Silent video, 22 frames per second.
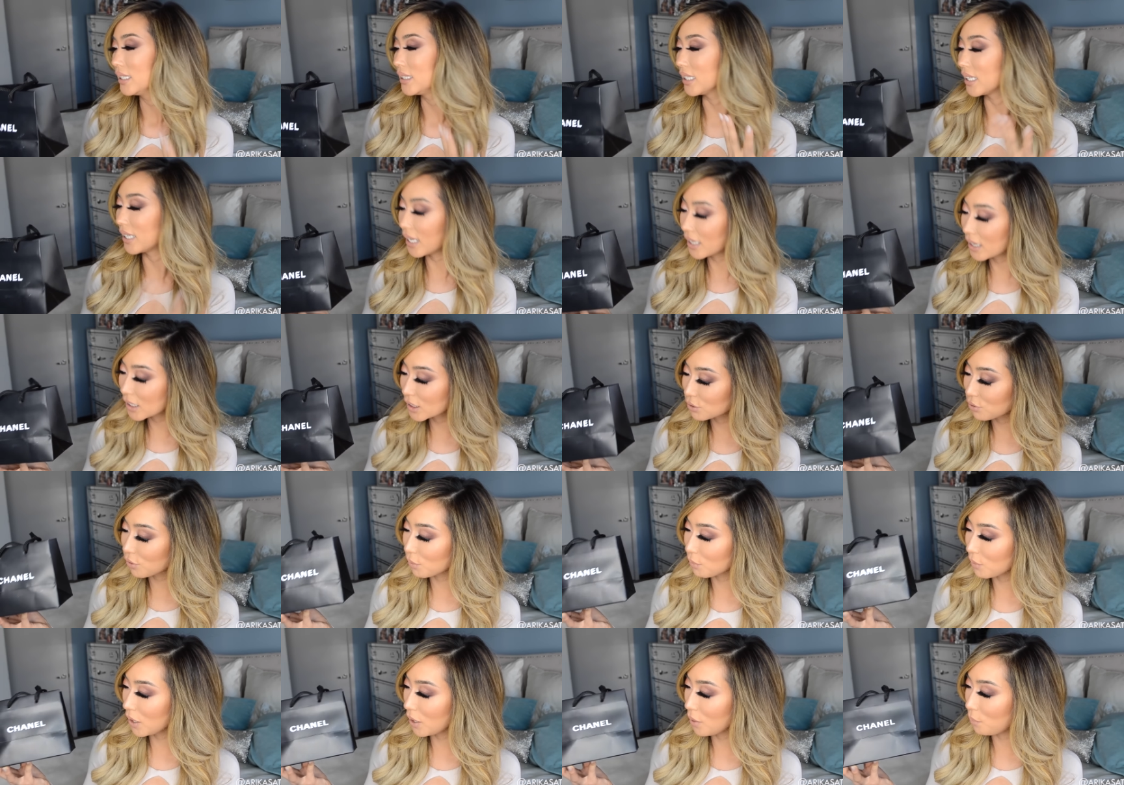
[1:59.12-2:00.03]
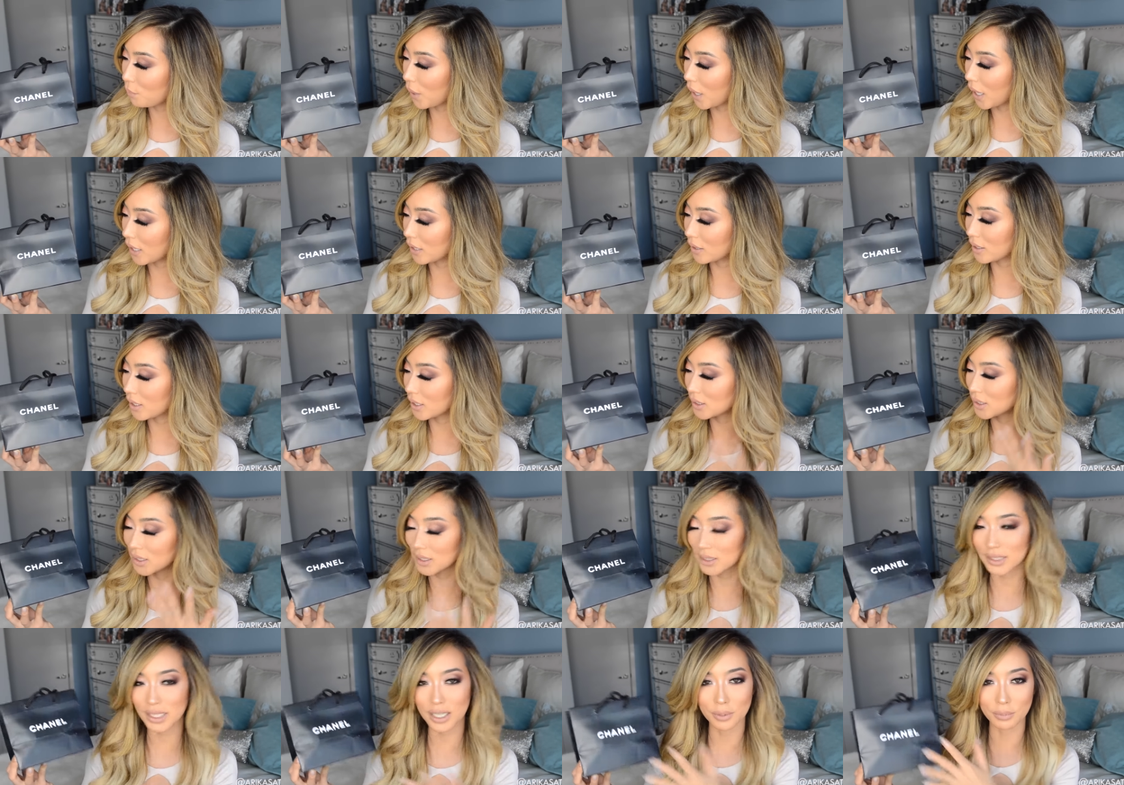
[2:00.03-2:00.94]
to get this for me, but this
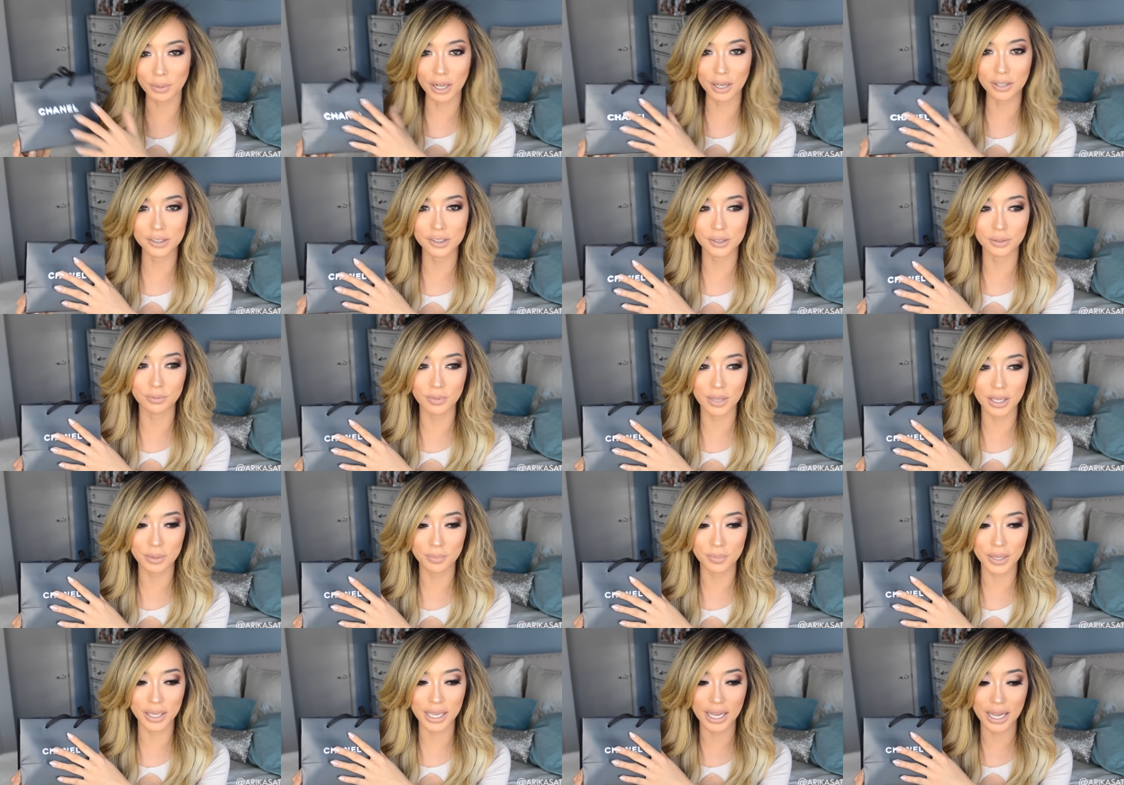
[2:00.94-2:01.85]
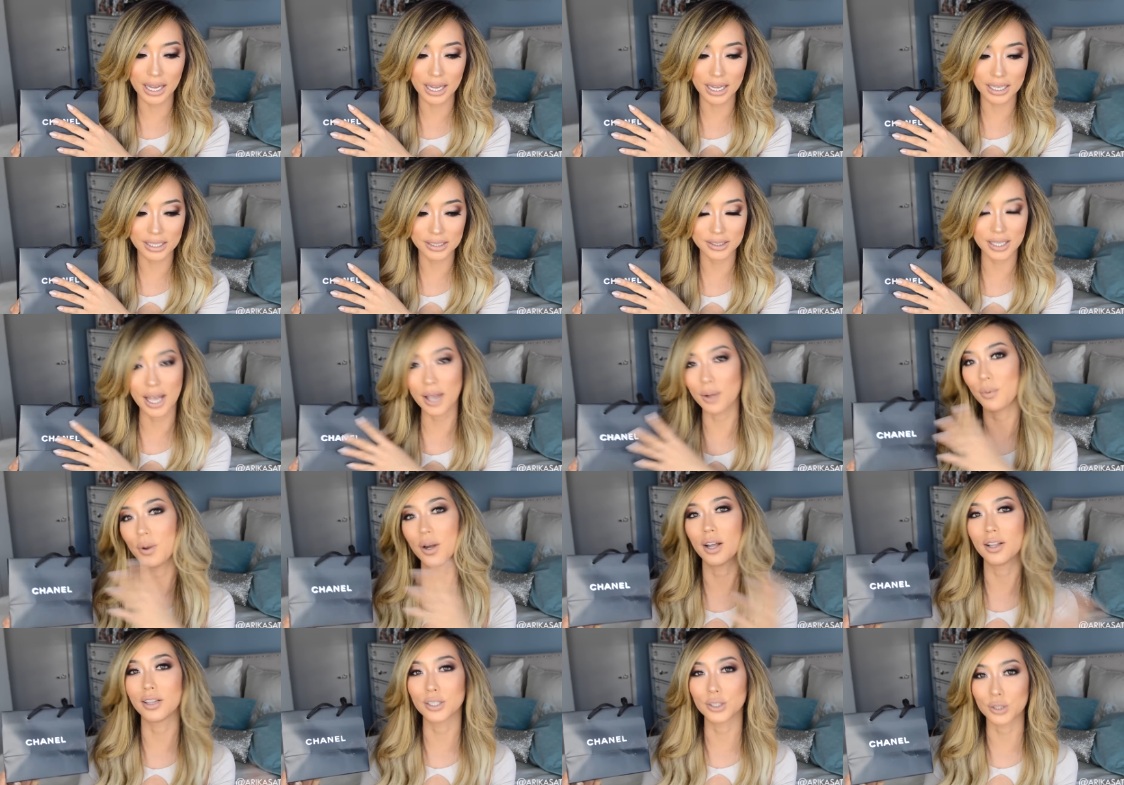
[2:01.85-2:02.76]
is sentimental to me because I
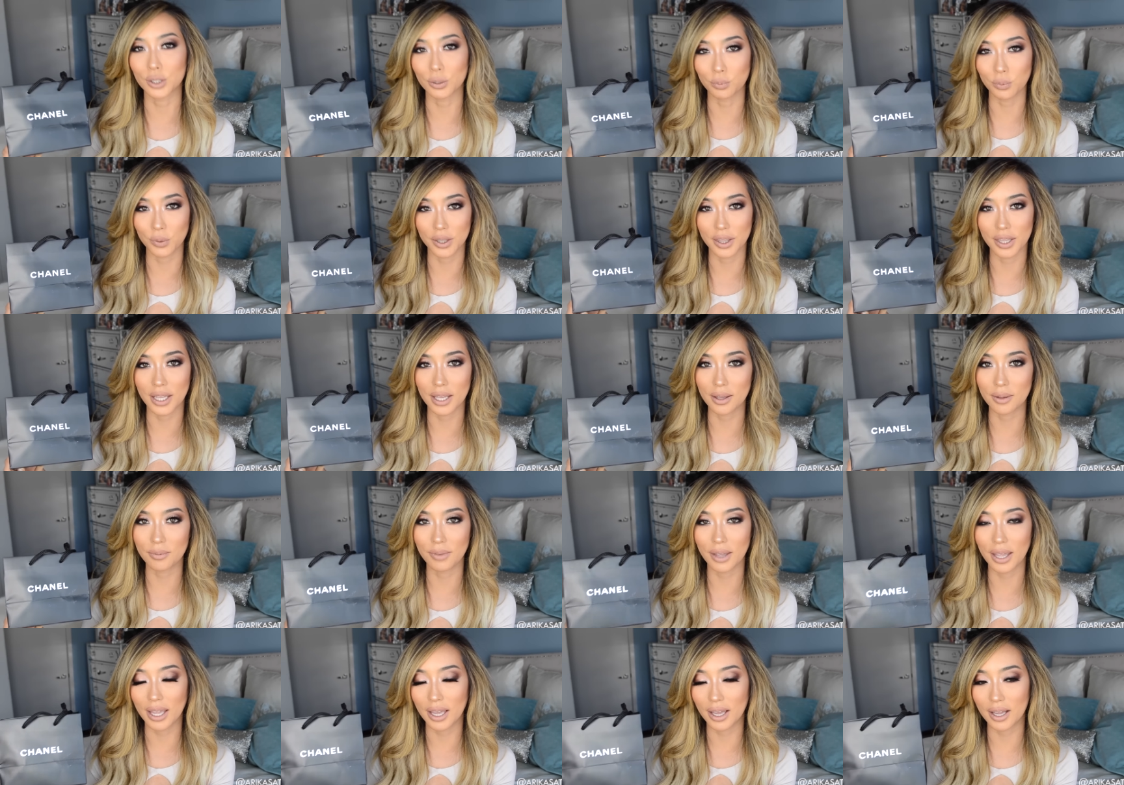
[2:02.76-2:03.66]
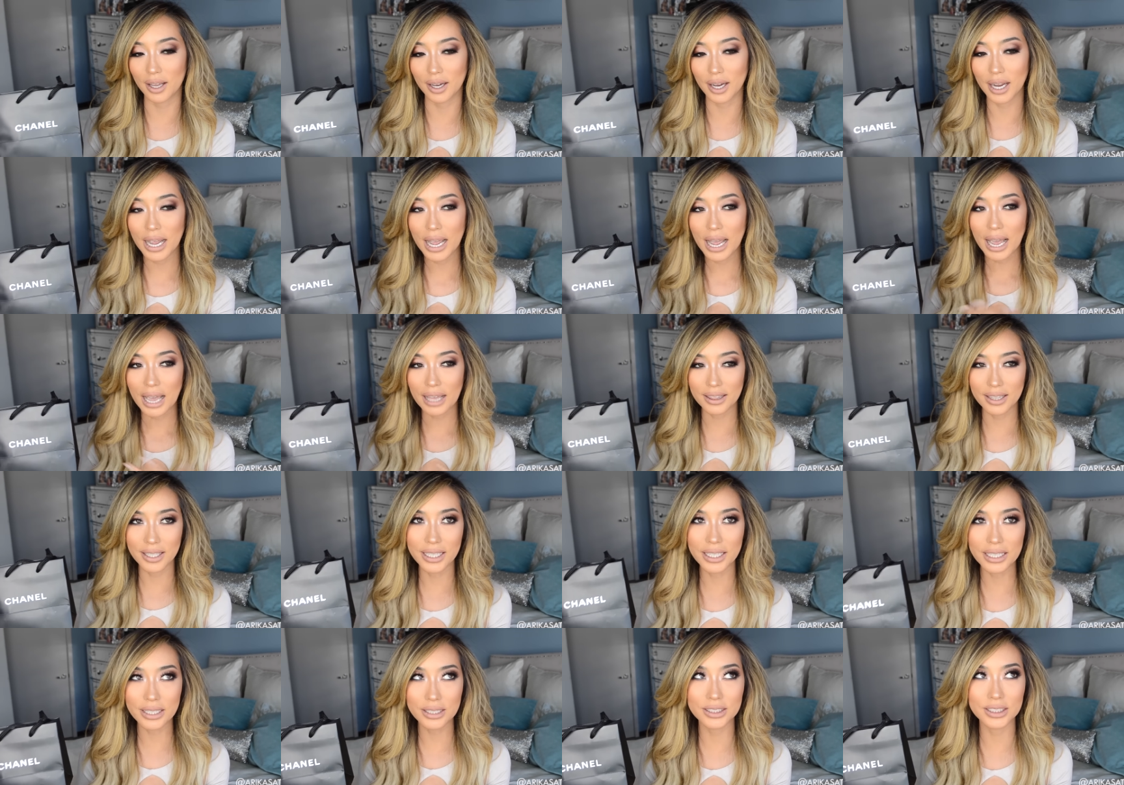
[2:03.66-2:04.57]
went on the trip with him and I
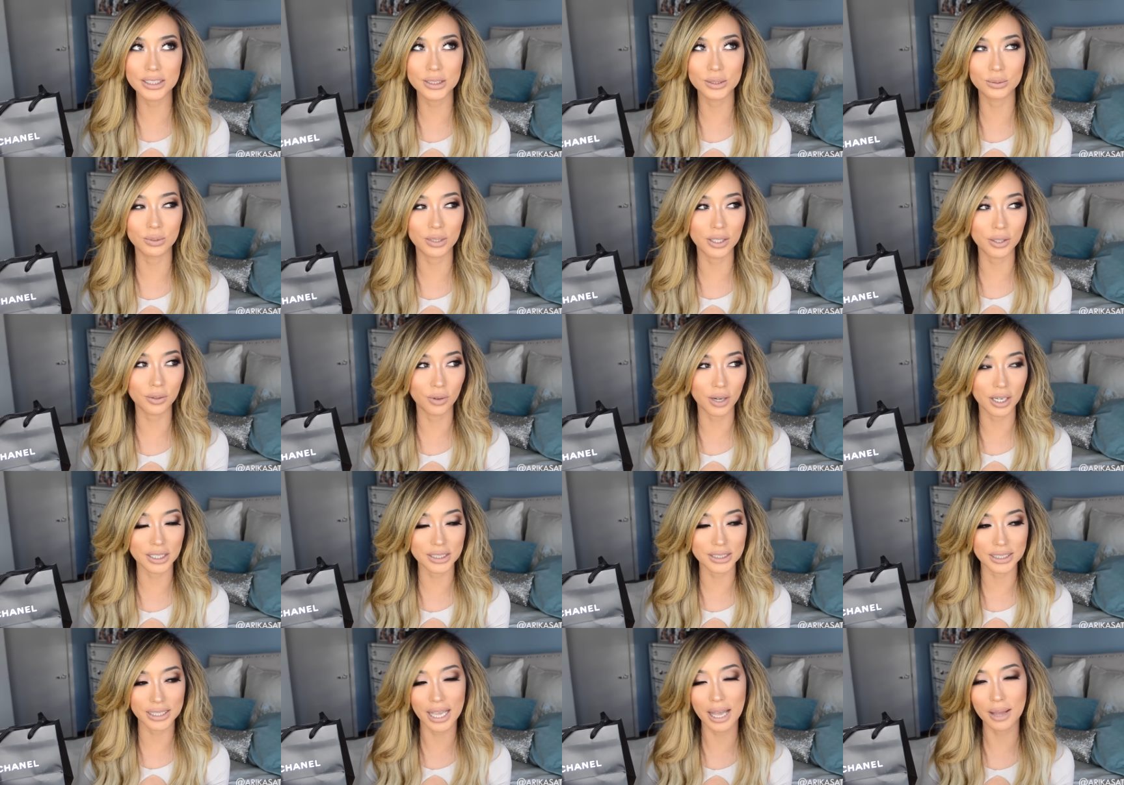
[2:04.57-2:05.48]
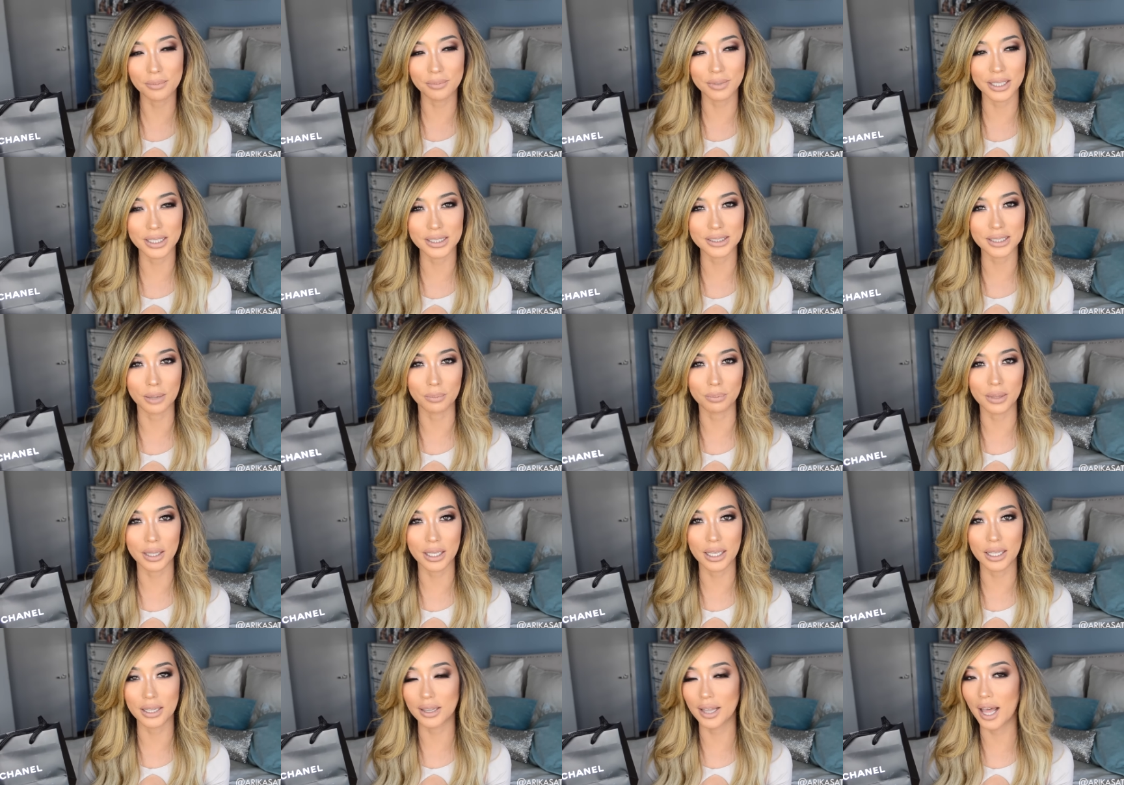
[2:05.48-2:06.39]
think he just really wanted to get me something